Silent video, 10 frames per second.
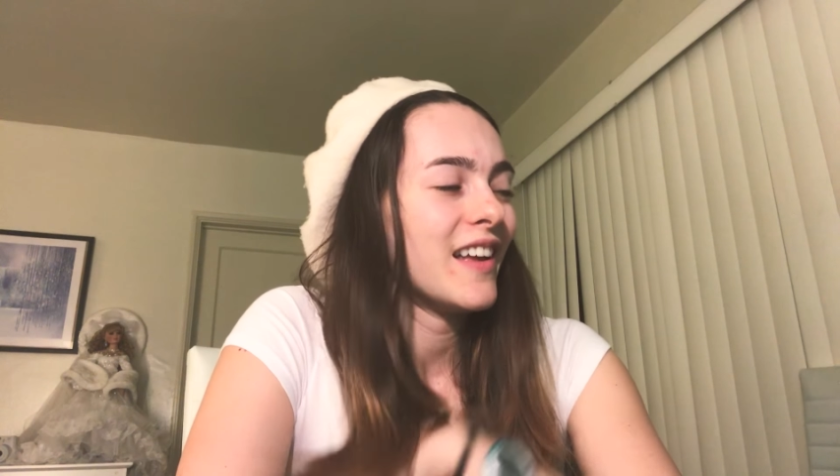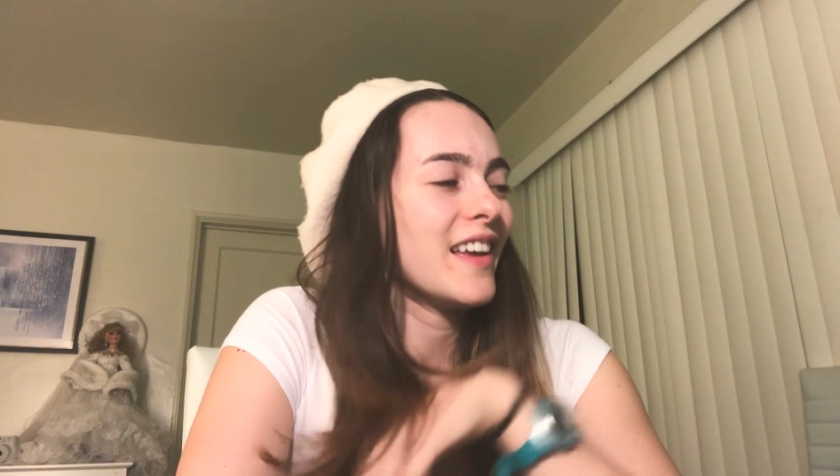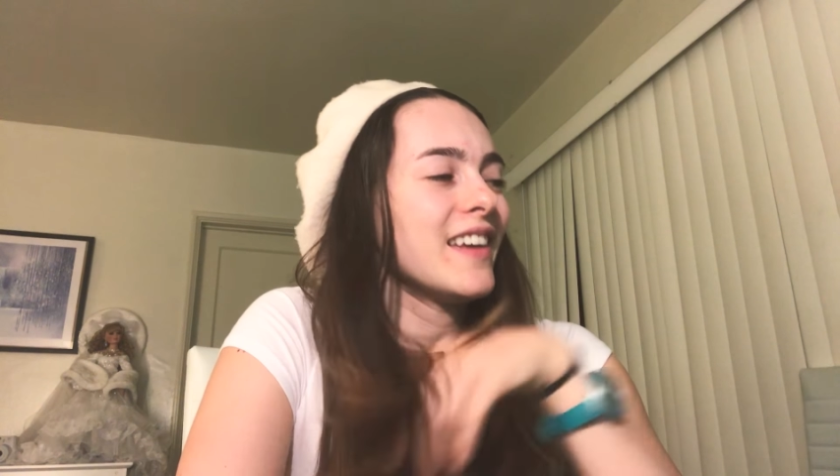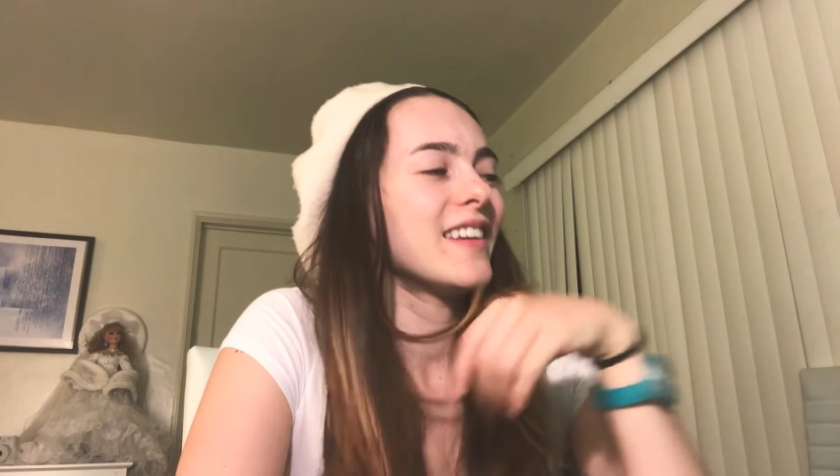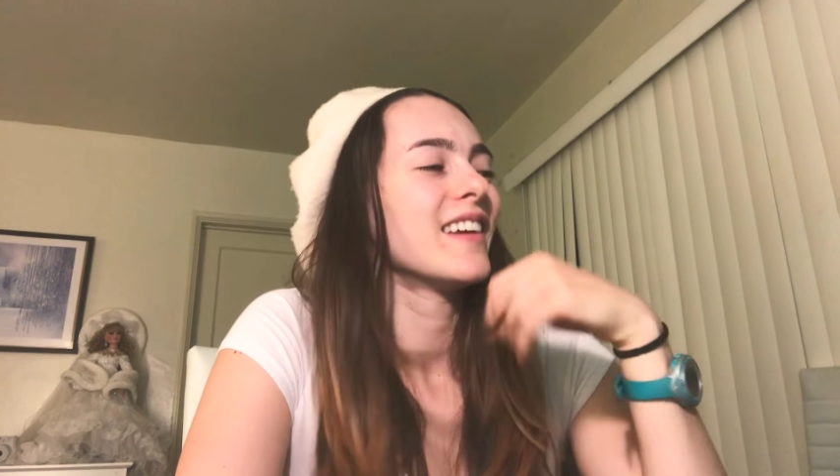
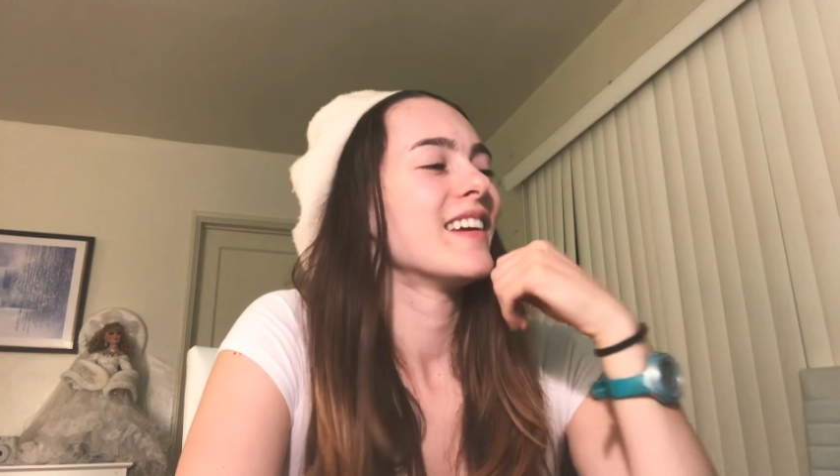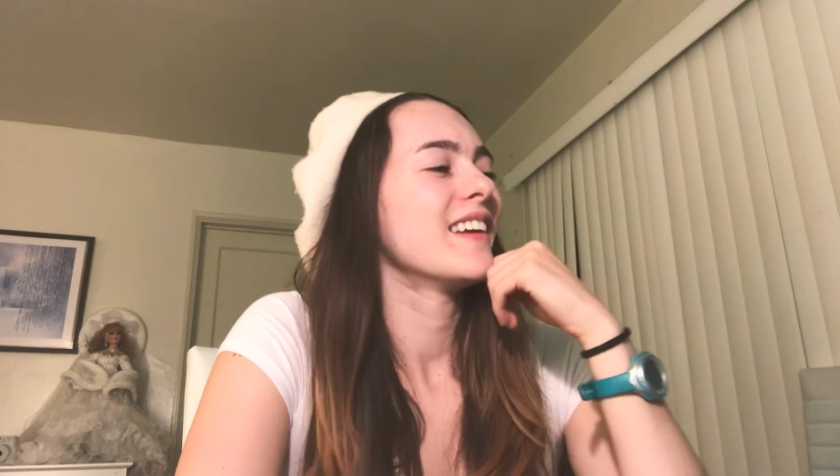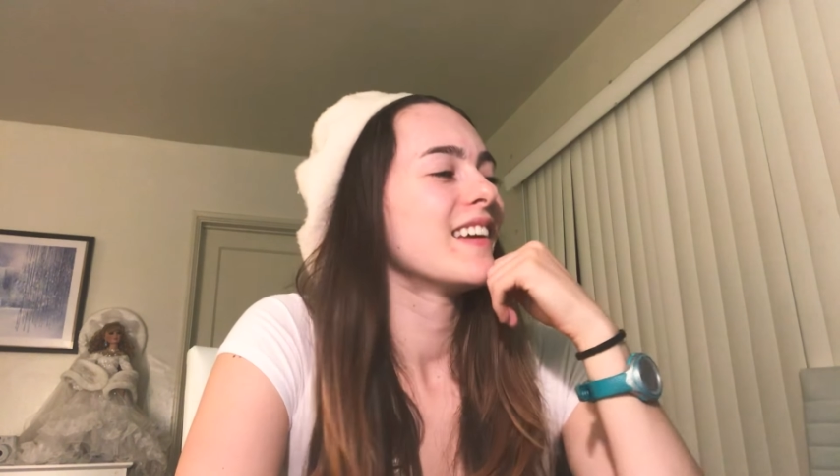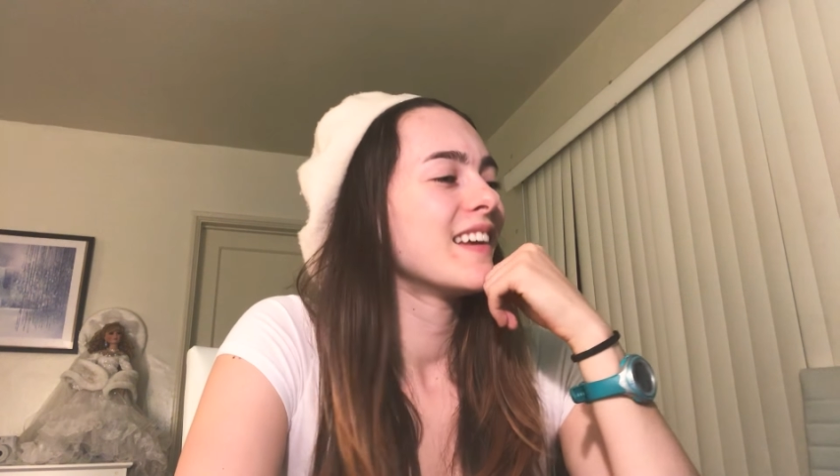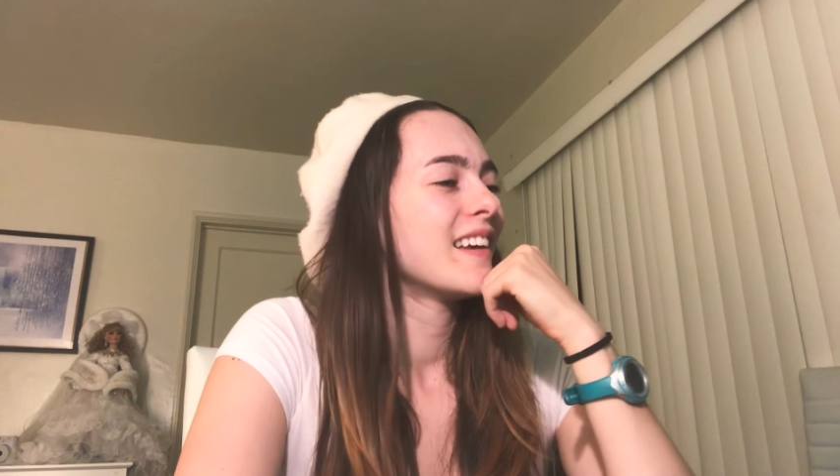And
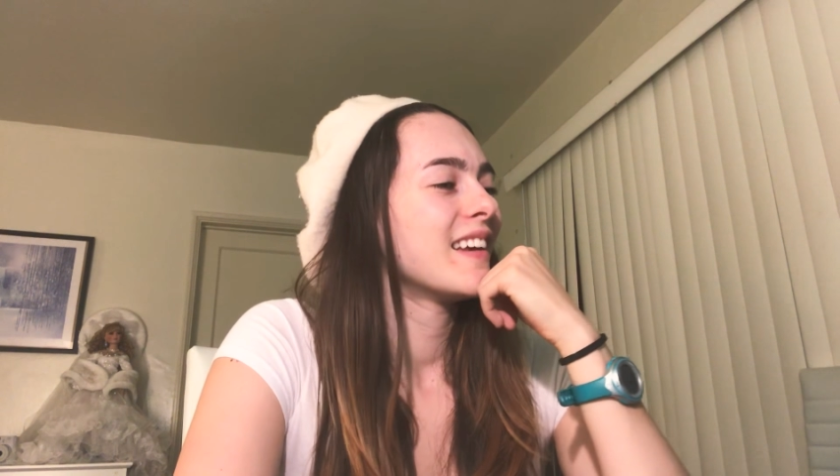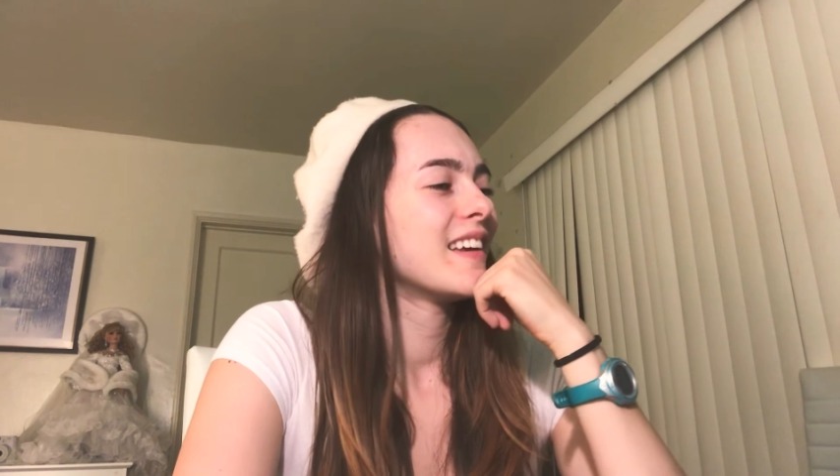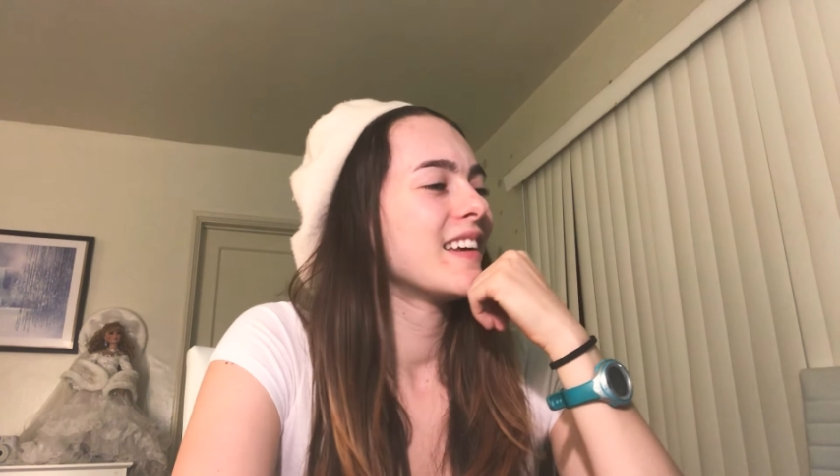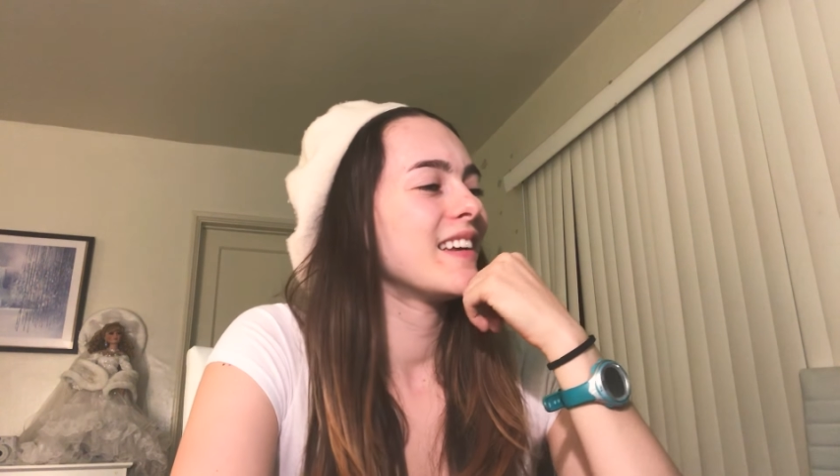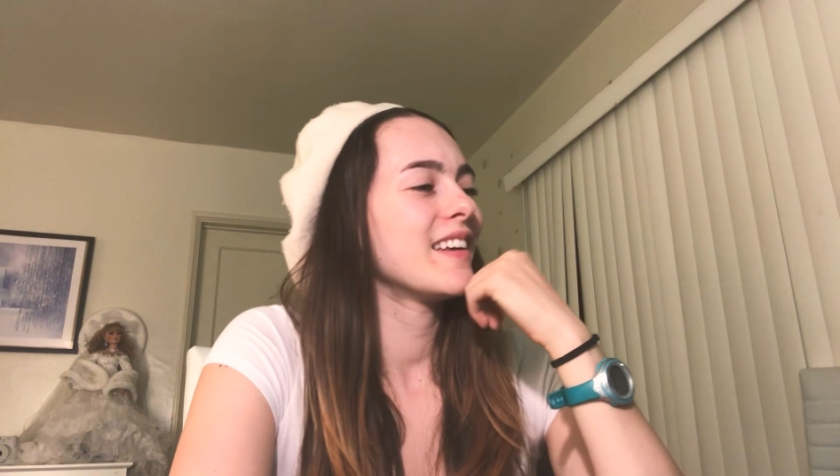
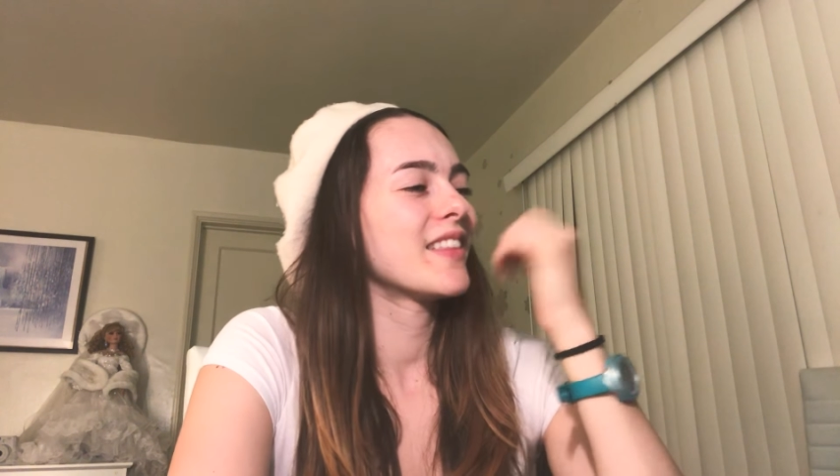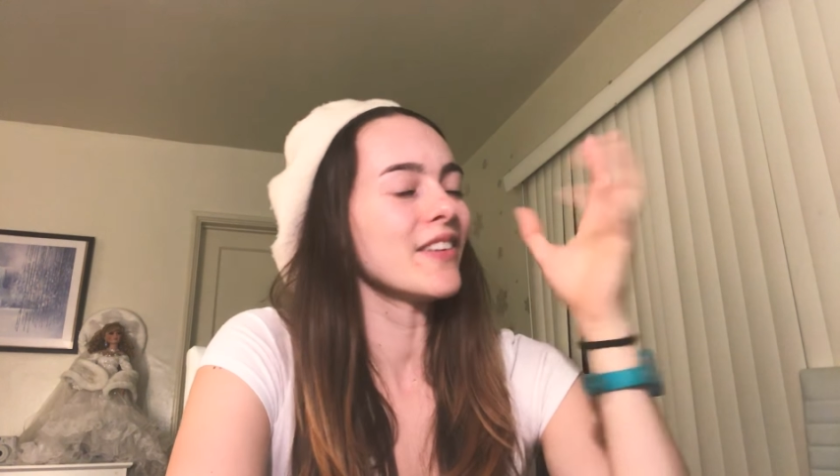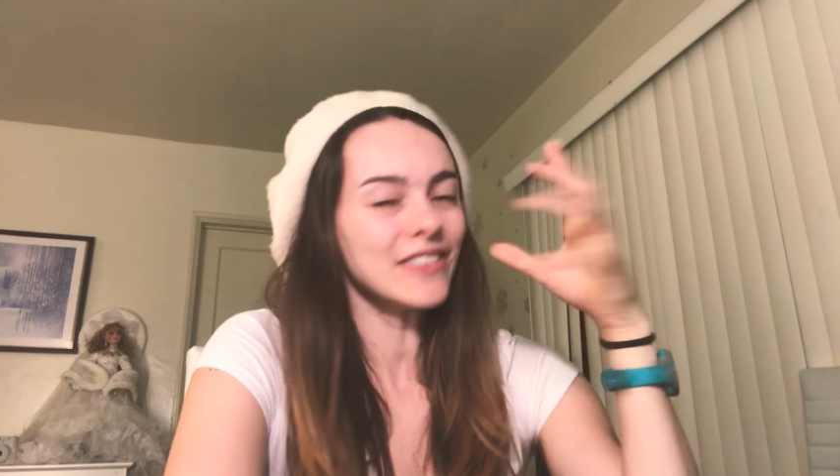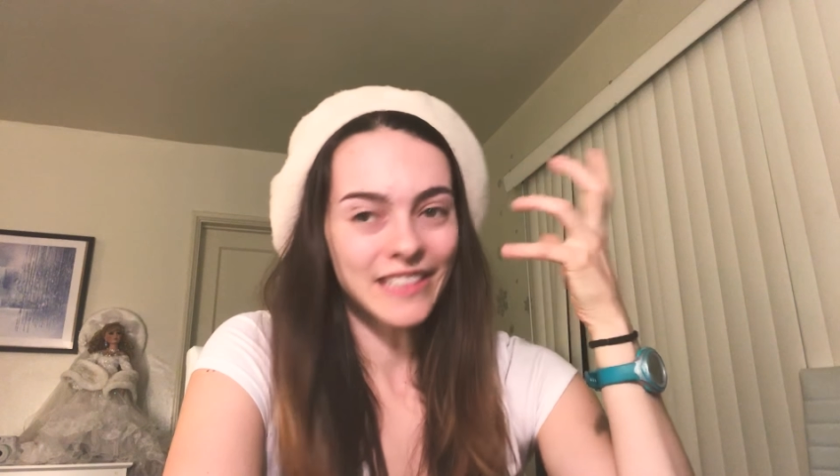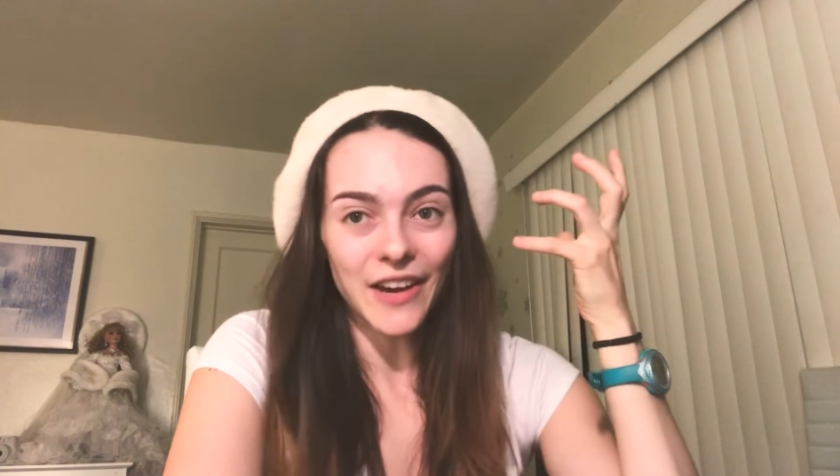
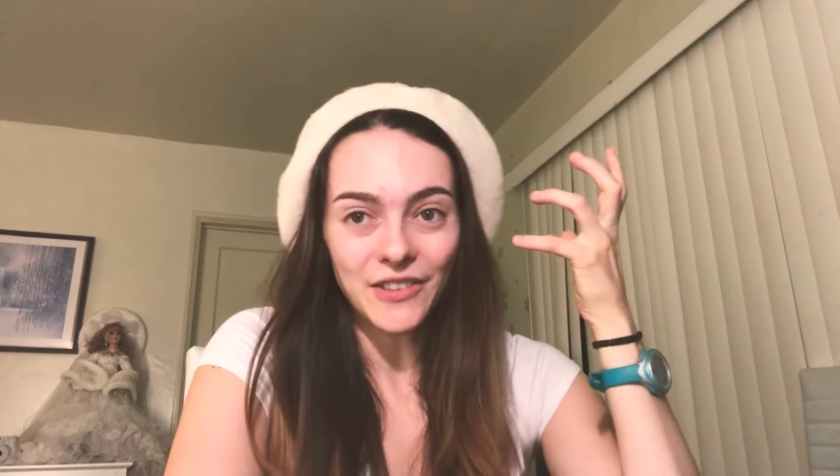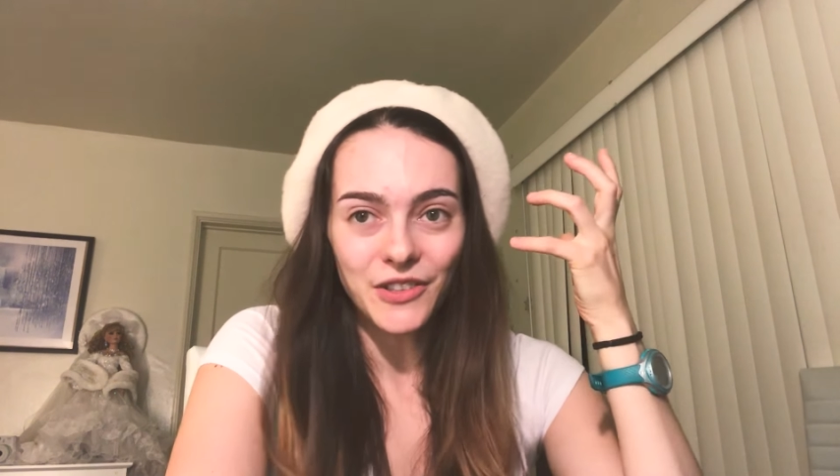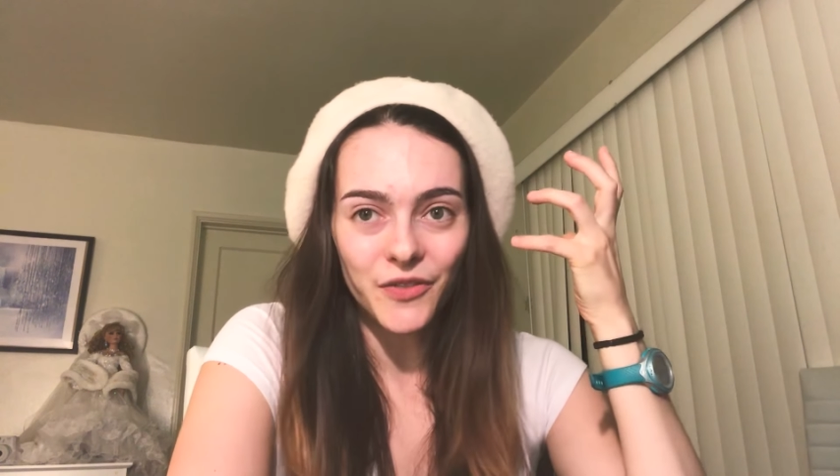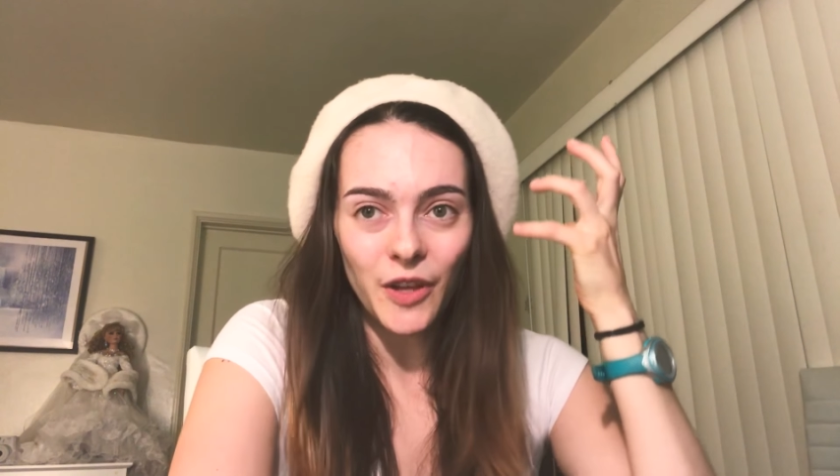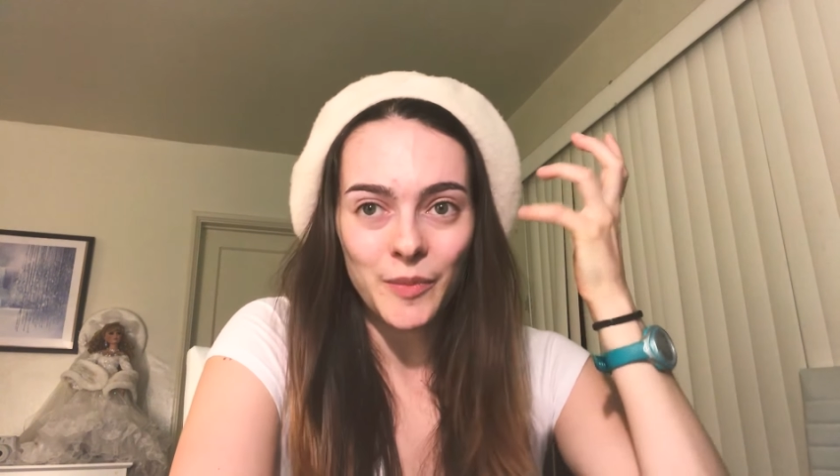there is
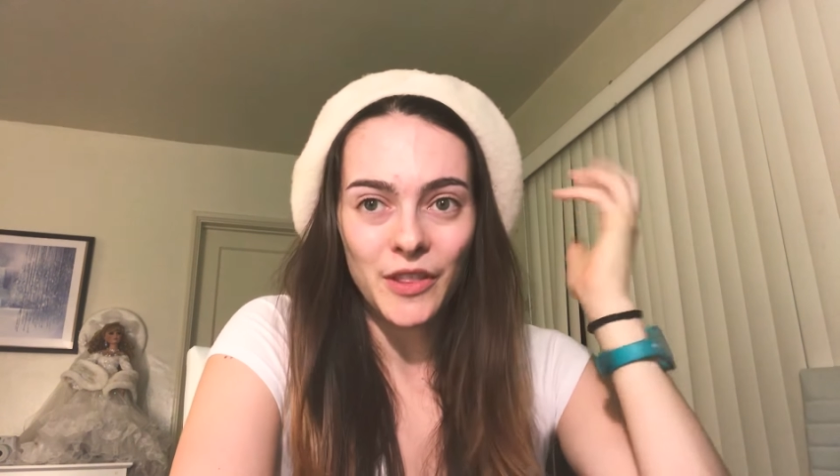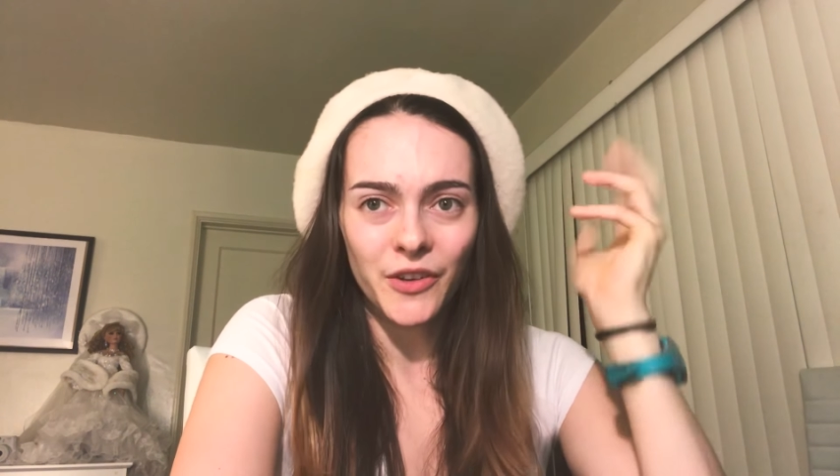character development.